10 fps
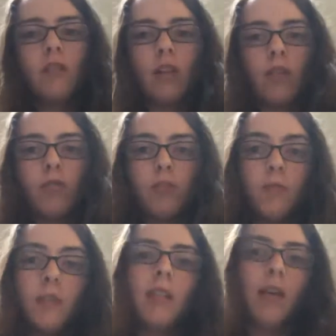schedules should be
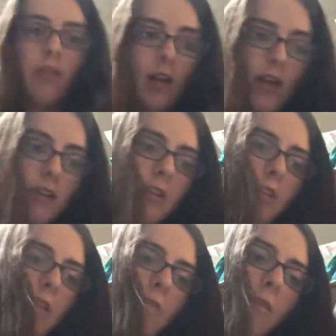standardized. They
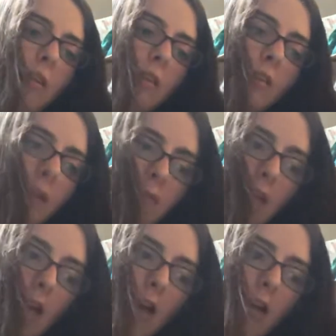should happen at the same
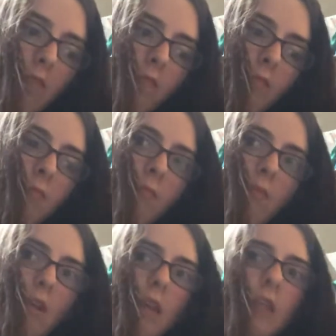time,
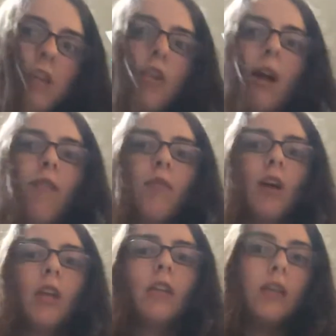and they should have
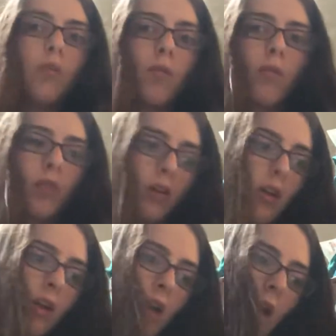an equal
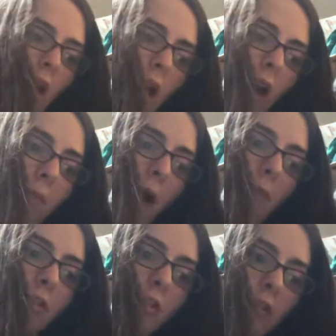
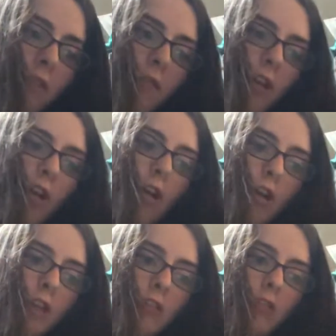opportunity for the
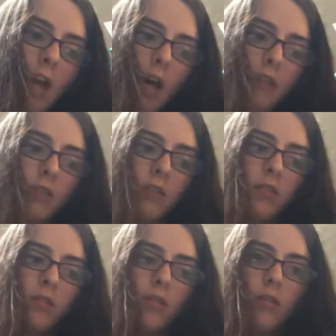occurrence or
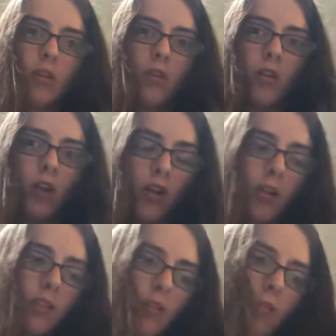
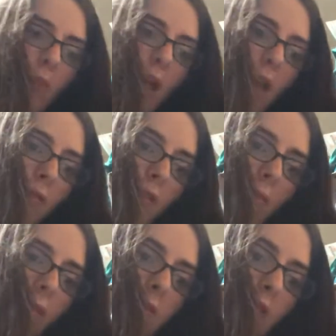non-occurrence of the behavior
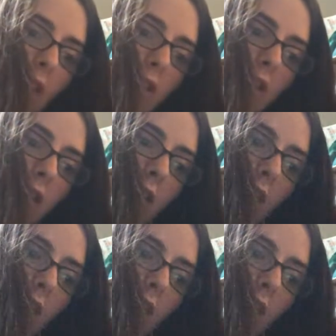per session,